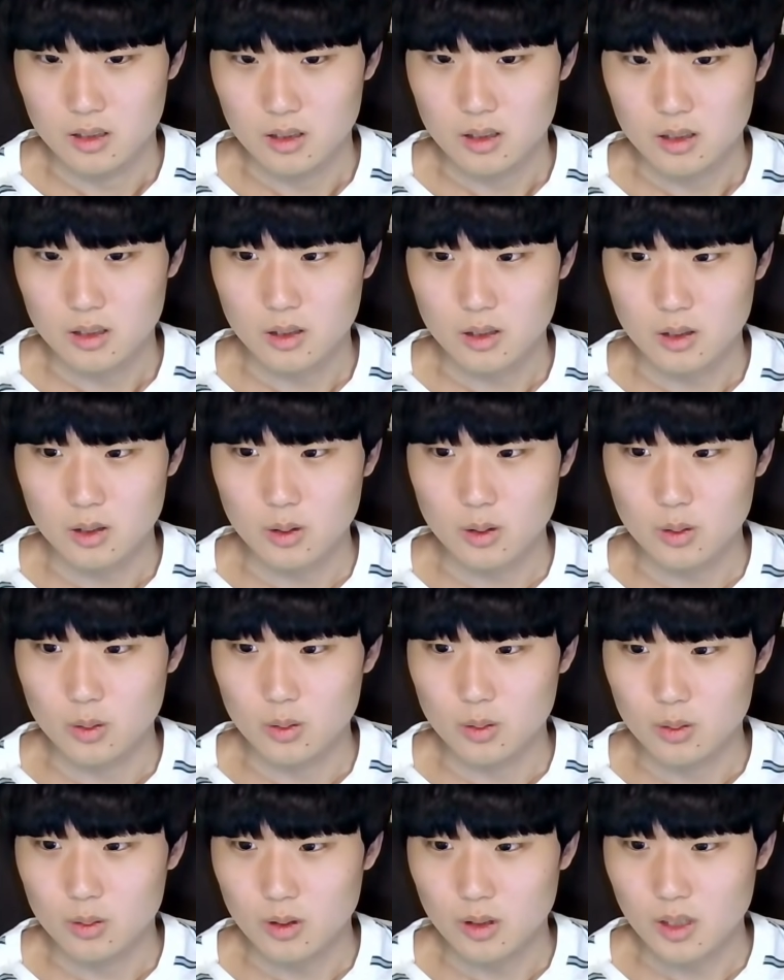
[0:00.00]
oh
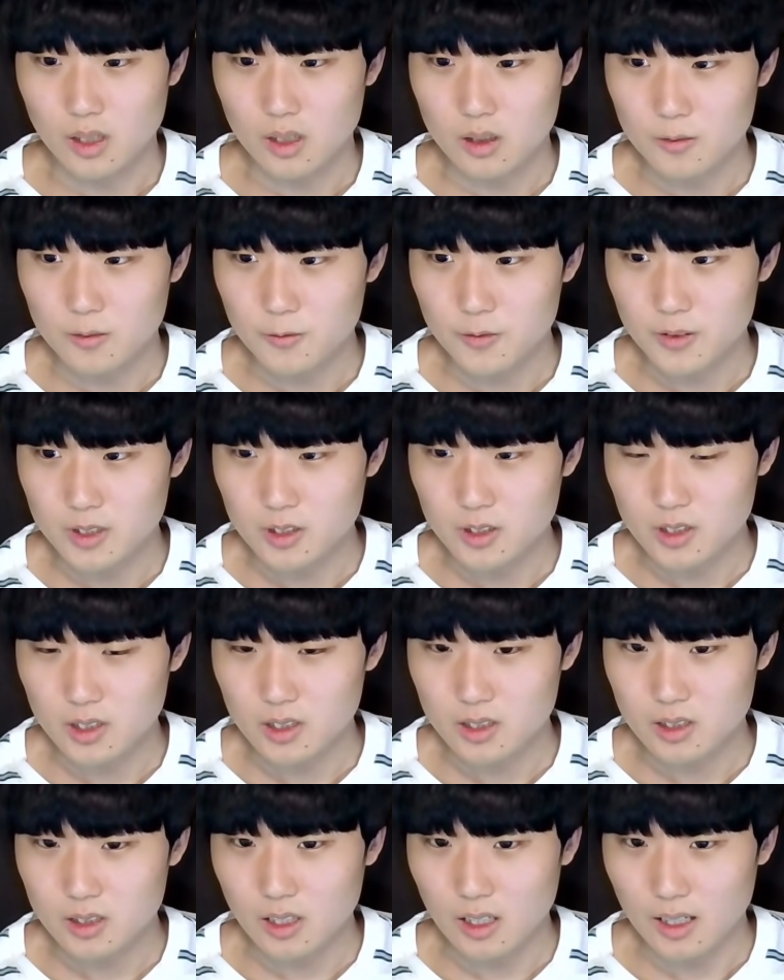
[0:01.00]
a lot of fishes
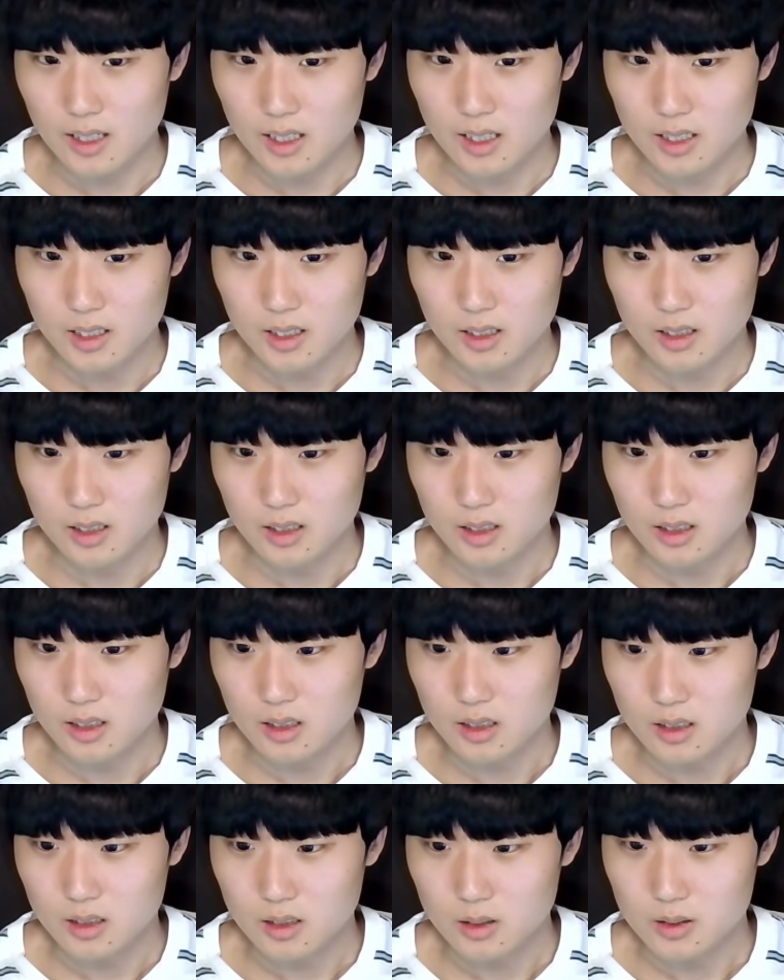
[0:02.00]
died
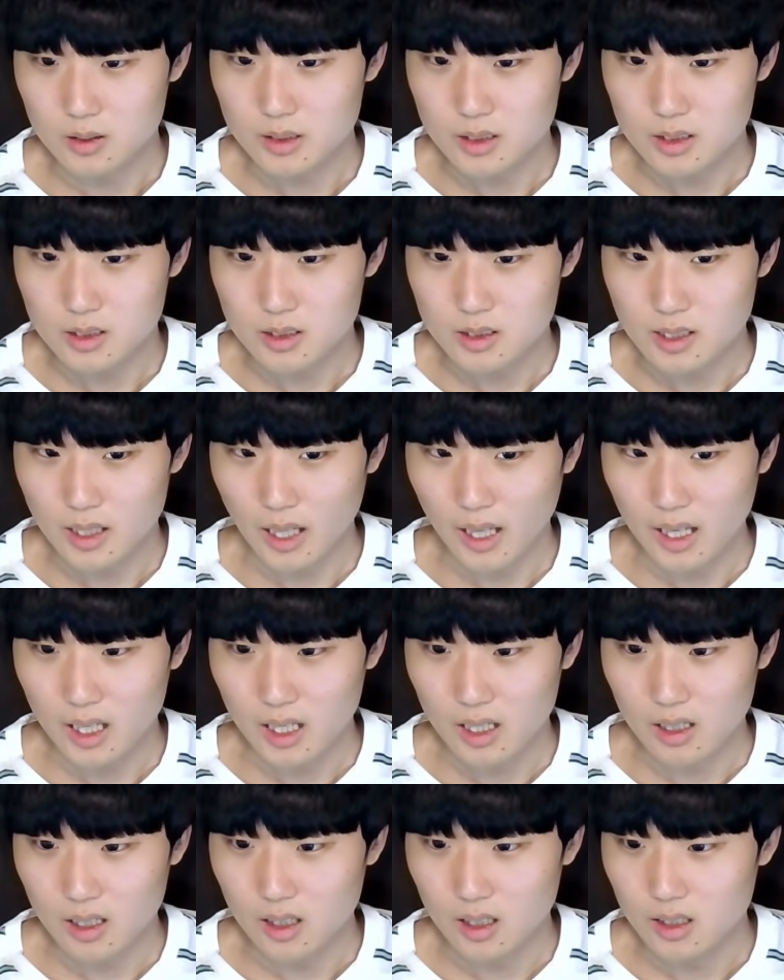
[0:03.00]
it's
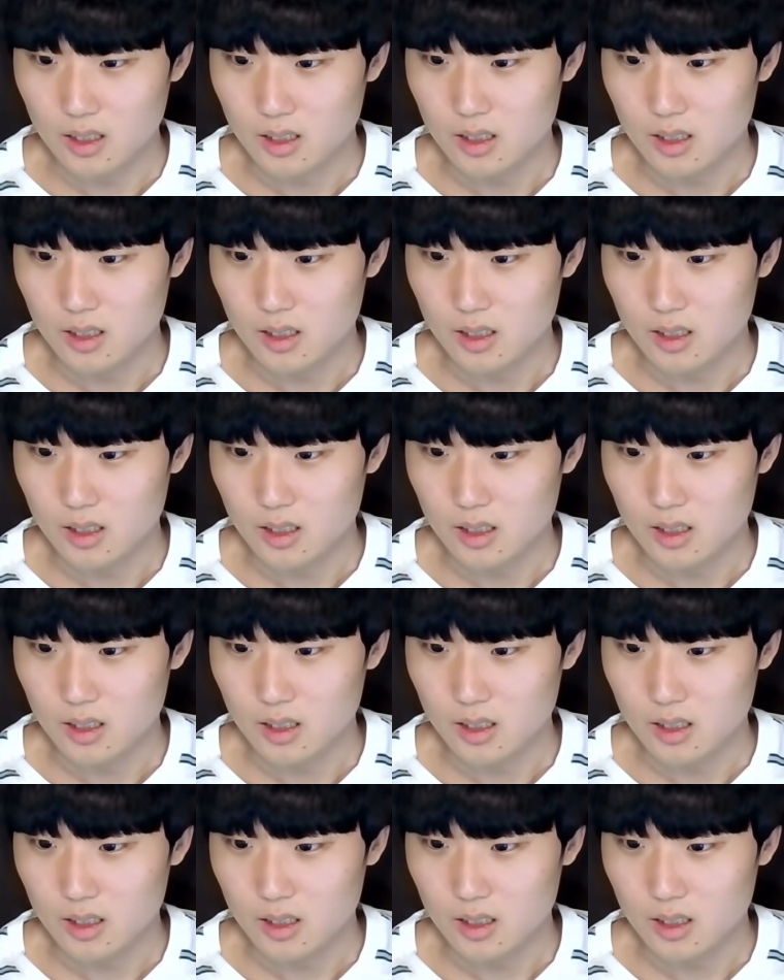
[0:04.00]
sad